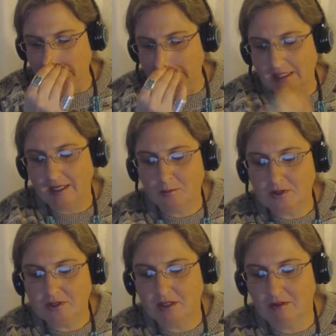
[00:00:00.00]
For me, the
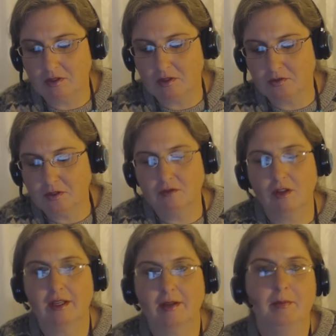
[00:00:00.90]
Empress in reverse,
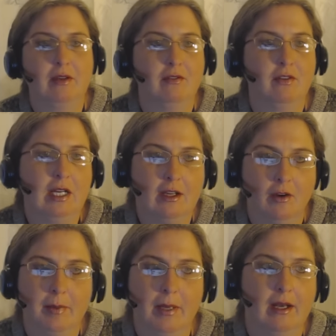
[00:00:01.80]
first of all, can be a very
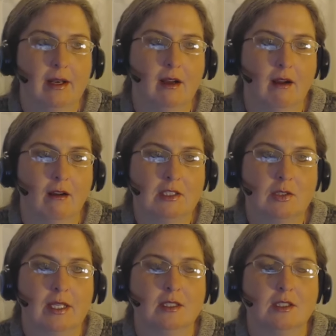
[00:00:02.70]
codependent
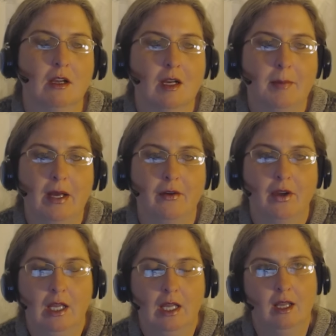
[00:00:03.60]
card, so it can talk
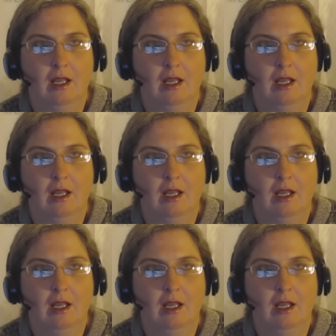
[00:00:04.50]
about